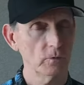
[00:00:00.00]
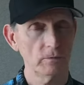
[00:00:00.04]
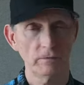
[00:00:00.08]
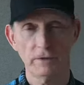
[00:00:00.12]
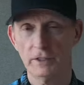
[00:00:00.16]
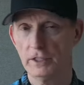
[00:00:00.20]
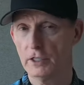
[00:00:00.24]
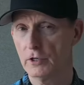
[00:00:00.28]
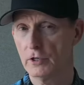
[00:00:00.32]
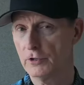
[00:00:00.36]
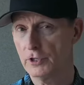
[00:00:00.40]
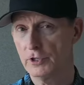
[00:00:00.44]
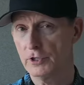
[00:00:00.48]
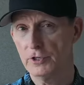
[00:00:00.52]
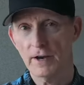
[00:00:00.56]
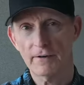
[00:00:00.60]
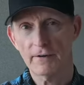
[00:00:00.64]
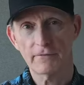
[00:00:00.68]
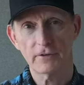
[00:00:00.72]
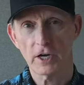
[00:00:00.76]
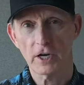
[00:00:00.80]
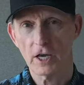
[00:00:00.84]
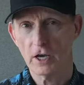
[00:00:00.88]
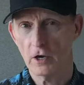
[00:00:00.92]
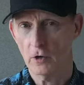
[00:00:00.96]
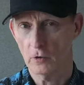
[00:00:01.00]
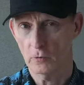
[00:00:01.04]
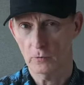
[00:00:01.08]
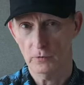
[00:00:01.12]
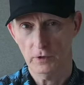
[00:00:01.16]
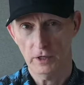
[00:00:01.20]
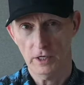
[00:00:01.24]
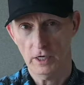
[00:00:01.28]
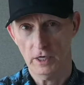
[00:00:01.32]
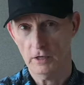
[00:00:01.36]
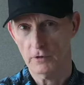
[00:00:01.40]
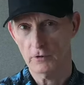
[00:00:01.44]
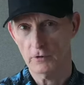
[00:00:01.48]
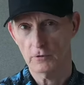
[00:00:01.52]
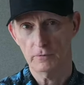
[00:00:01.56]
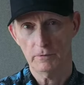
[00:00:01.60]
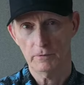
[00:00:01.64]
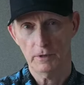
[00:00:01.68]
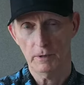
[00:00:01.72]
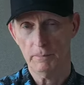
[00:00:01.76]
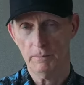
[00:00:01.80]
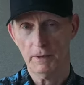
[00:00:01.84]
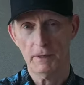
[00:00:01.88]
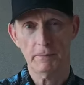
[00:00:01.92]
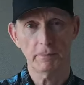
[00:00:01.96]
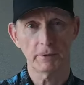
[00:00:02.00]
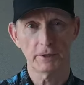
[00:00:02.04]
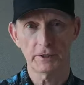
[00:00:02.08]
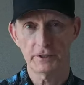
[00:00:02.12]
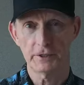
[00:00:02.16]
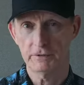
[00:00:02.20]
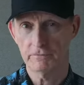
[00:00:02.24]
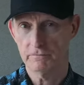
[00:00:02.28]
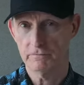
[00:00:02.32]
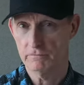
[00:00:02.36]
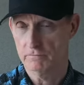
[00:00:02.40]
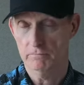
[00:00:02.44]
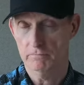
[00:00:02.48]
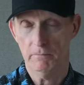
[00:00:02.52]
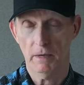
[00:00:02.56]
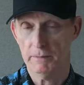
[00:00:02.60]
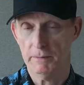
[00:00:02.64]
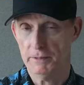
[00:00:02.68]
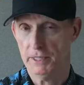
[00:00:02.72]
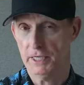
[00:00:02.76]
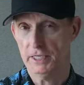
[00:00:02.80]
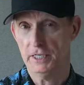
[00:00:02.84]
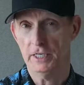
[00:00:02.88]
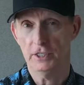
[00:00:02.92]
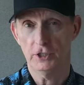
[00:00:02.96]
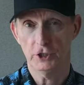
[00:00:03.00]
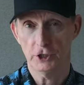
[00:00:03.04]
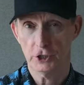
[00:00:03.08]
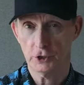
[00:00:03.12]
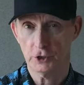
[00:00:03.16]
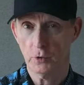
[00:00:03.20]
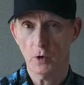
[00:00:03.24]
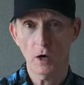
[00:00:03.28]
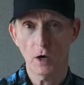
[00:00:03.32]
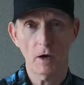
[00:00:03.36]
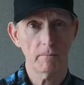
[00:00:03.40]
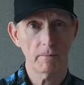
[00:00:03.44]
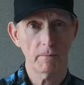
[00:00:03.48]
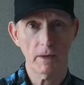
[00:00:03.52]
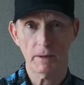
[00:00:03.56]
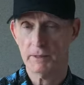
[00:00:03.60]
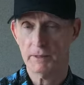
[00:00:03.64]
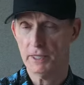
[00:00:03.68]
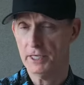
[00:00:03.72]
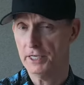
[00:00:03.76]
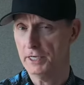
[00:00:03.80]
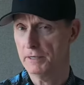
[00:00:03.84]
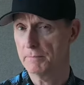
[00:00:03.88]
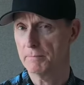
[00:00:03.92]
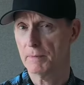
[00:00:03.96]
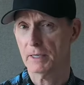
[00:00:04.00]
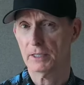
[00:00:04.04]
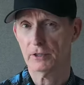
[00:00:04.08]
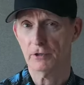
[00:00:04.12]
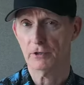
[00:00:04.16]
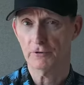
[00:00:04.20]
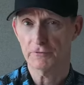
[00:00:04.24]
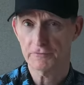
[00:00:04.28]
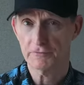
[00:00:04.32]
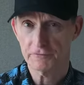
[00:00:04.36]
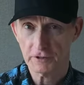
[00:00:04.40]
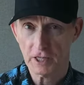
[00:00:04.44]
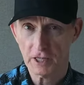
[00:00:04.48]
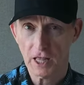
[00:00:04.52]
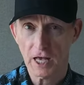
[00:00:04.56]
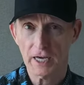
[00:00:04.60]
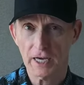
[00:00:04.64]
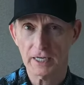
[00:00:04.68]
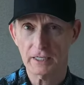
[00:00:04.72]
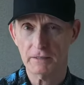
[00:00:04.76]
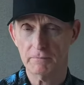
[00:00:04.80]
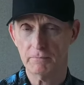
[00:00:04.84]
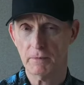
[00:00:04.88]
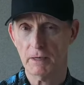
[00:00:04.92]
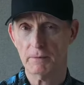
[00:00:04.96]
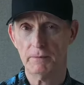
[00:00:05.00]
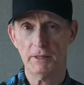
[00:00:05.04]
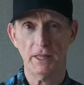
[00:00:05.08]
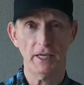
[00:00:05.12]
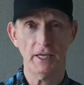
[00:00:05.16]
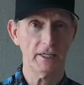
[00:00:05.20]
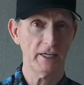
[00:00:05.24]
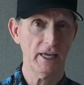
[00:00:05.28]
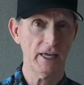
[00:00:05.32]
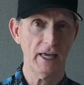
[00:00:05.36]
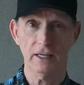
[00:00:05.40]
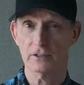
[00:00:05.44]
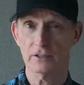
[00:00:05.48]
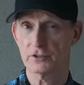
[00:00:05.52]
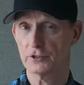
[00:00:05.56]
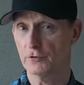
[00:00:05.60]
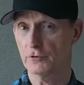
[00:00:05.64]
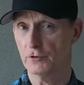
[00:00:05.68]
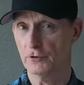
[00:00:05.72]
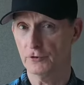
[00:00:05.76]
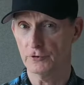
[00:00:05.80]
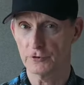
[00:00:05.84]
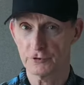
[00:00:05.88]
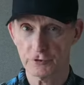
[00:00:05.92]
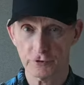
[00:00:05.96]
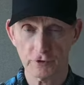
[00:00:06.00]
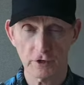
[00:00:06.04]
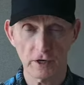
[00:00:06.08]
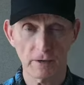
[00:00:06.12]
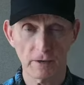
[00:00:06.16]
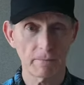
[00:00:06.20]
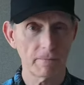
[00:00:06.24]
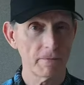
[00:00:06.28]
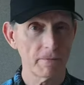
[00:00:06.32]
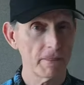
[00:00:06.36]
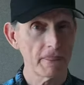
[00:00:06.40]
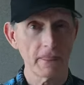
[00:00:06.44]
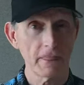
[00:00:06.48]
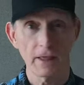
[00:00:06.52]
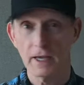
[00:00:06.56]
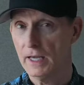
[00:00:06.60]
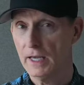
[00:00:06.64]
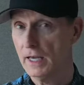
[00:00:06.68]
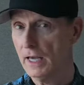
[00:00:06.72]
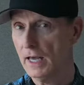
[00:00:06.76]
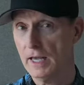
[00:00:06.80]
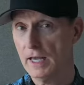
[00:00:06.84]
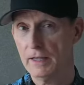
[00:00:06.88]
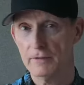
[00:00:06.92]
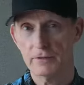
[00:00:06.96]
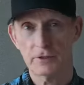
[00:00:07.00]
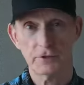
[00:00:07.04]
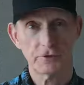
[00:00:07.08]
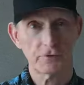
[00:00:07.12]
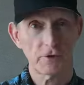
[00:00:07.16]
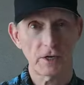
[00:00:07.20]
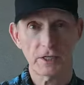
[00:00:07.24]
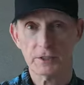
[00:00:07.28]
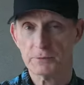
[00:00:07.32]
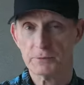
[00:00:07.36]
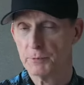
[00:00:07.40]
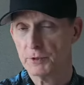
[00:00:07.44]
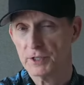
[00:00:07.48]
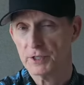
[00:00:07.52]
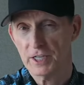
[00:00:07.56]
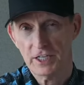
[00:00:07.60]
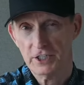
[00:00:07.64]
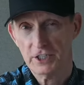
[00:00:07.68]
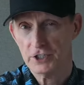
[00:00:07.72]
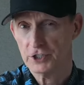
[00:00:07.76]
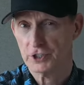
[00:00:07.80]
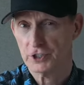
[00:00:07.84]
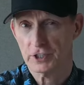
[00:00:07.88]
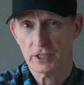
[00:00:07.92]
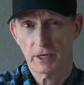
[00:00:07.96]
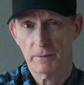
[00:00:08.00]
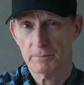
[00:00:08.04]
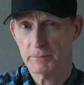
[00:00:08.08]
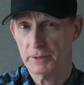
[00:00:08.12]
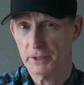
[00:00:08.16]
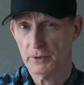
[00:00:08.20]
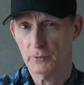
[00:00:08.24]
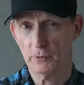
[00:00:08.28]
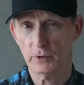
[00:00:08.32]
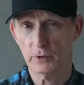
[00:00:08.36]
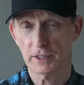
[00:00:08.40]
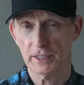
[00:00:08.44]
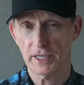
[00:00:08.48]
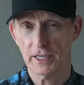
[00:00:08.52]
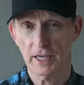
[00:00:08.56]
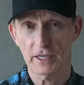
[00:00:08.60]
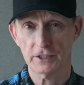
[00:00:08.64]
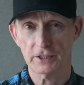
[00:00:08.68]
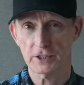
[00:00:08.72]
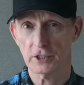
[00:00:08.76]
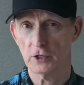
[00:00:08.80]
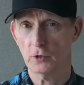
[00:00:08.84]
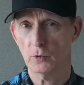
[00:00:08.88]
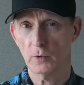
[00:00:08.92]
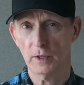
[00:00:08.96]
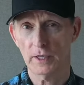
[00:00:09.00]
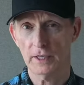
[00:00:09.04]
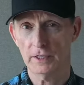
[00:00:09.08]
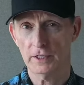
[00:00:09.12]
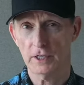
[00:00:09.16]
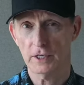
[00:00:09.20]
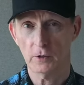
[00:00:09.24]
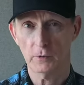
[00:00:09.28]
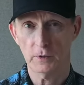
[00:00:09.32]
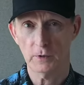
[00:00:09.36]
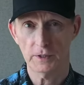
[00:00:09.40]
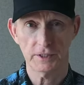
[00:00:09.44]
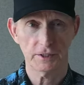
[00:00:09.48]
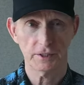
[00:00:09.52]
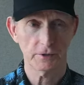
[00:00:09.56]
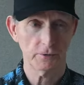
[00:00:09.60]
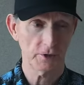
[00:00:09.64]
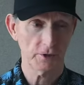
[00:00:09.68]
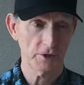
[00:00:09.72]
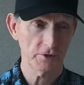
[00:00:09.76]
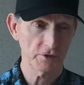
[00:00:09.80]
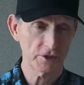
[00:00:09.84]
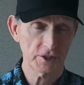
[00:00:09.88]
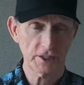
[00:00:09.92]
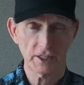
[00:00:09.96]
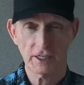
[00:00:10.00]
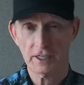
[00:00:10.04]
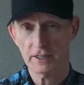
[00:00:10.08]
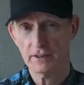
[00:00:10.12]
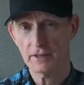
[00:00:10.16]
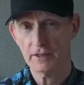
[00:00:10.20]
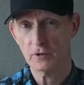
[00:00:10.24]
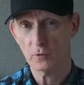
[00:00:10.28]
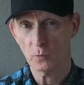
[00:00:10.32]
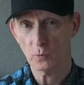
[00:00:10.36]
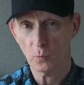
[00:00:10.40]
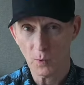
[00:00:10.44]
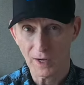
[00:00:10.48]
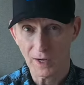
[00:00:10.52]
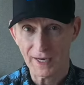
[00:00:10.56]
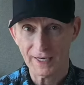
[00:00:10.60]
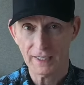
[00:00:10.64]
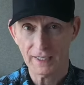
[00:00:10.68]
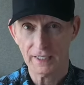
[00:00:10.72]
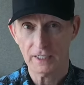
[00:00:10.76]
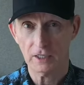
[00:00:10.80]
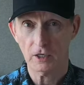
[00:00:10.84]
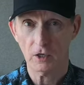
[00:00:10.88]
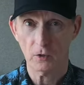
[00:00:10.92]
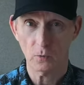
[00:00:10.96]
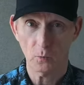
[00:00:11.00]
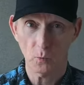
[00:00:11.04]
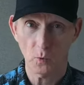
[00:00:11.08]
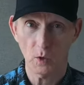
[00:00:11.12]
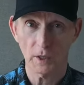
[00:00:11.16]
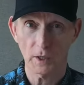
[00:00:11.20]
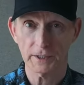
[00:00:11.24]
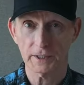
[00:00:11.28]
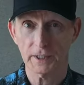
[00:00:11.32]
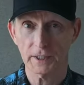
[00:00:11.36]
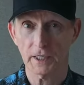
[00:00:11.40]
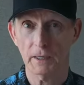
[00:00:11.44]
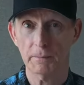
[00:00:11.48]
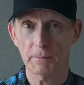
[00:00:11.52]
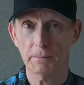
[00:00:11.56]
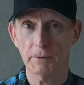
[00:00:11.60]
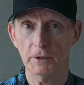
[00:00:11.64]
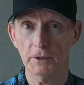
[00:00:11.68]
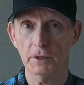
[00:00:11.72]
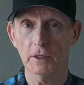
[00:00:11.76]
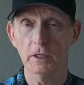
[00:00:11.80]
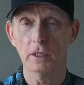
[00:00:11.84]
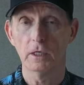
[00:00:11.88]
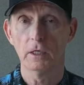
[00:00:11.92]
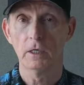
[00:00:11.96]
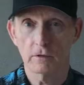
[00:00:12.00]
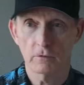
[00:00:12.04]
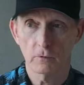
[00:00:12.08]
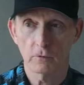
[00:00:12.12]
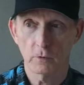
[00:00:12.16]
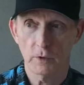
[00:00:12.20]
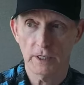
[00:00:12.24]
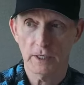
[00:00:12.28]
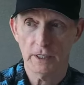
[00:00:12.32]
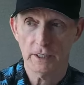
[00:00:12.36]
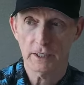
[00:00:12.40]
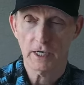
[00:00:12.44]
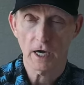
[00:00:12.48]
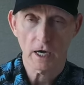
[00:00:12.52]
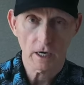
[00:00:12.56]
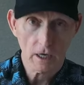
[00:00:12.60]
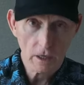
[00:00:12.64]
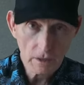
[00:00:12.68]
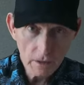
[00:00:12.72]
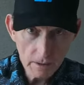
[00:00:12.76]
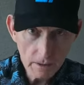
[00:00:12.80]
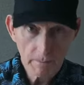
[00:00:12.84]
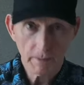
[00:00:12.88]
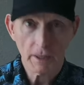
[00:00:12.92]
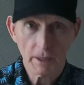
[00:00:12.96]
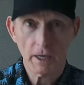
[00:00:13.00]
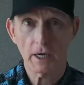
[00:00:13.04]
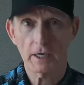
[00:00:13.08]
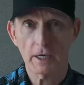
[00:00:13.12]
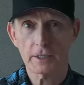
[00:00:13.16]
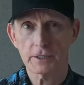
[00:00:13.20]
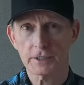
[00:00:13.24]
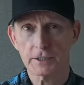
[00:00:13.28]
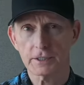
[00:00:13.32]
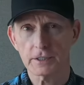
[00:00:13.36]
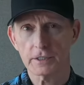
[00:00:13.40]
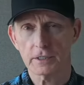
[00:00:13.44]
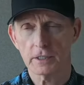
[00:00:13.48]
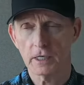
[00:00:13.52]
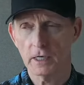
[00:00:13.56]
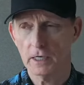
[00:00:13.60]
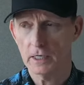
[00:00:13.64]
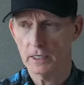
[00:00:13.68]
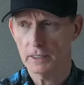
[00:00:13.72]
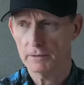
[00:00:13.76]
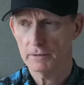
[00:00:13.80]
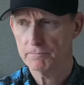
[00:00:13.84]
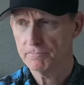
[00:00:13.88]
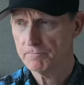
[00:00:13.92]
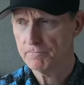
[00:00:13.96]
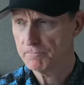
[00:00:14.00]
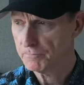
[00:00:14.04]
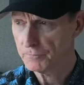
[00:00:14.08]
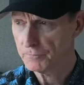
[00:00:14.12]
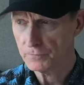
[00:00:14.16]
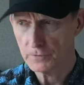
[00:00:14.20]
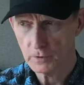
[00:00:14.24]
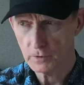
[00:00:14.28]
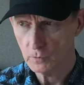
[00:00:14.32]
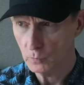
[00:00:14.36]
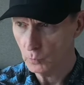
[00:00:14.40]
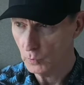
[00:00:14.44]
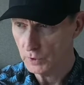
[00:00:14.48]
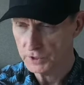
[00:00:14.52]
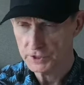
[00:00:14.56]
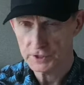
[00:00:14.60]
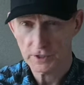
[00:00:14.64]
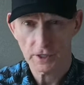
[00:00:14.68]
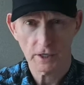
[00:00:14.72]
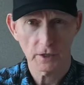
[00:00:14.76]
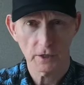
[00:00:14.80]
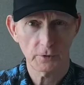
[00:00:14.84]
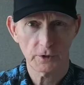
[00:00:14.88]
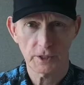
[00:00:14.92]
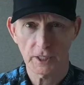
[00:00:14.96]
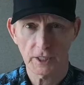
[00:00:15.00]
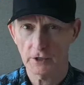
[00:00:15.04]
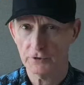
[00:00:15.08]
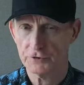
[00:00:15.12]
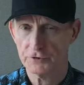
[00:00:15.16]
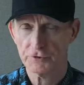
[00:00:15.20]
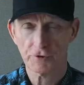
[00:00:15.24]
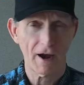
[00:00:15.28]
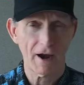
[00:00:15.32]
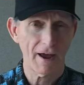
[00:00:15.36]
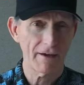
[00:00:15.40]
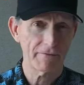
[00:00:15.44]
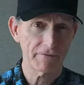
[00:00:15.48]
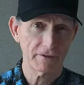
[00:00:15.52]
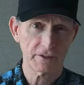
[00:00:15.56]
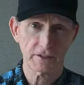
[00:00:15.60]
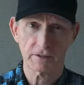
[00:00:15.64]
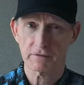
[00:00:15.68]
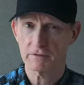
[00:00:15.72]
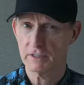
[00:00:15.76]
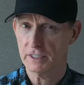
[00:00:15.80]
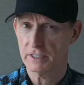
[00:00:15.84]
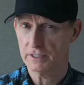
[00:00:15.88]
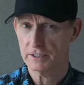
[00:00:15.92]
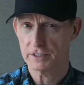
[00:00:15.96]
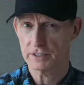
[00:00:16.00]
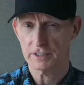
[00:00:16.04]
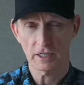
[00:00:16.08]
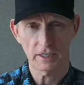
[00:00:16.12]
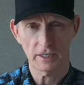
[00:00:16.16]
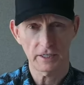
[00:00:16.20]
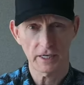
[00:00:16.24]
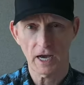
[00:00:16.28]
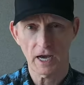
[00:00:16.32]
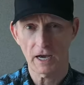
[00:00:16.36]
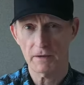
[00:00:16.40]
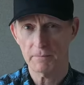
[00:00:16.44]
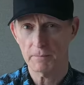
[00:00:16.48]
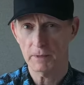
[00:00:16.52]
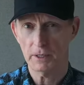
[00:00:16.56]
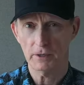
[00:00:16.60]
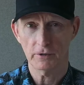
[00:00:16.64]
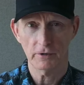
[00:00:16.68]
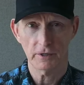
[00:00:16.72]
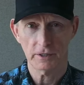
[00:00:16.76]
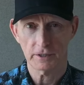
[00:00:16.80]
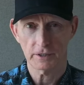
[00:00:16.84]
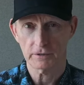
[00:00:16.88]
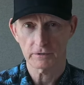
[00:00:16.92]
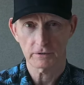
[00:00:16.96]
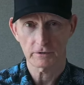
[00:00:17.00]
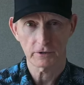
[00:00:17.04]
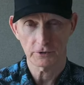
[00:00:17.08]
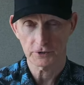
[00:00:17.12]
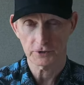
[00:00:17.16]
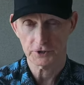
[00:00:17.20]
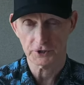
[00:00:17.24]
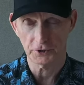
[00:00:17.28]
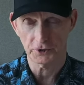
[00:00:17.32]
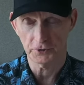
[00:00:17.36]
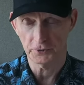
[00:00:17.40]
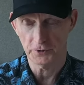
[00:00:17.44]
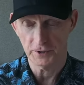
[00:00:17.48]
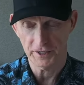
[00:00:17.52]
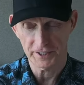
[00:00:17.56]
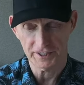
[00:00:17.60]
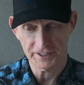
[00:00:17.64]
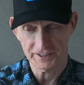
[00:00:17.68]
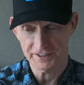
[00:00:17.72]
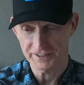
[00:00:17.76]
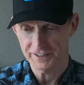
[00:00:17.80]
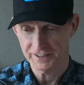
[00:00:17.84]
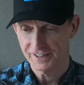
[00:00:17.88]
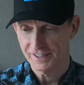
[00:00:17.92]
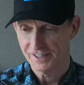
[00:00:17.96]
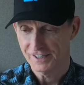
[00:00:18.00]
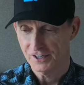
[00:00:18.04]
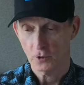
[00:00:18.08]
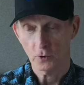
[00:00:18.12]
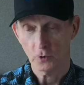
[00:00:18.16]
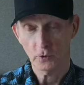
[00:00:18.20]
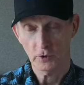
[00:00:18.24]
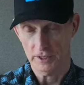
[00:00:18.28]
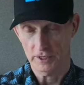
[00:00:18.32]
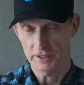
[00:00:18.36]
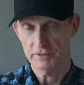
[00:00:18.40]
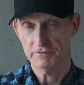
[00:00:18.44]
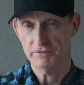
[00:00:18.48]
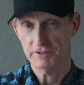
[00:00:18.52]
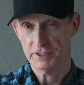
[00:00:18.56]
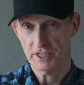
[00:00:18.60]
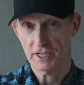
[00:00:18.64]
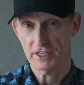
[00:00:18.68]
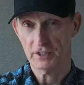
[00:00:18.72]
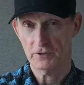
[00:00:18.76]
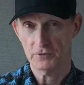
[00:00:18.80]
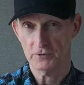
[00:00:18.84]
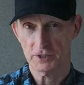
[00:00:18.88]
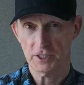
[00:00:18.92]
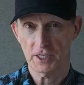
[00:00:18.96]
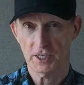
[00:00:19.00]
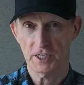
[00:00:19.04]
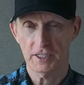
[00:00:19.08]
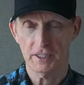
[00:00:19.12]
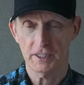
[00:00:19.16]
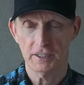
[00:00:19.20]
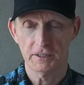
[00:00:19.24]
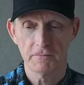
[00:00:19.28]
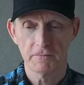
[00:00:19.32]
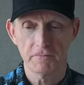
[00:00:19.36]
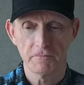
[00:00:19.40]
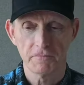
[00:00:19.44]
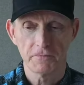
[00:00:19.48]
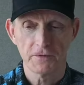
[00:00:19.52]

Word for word: You know, you never know the other the people that maybe they didn't show up, maybe they didn't make their flight, maybe they canceled their trip. And the transportation company really has no way of knowing. So you're sitting there waiting on one couple. We got on the bus. Uh, went to the hotel. Traffic is a nightmare in Costa Rica or in San Jose.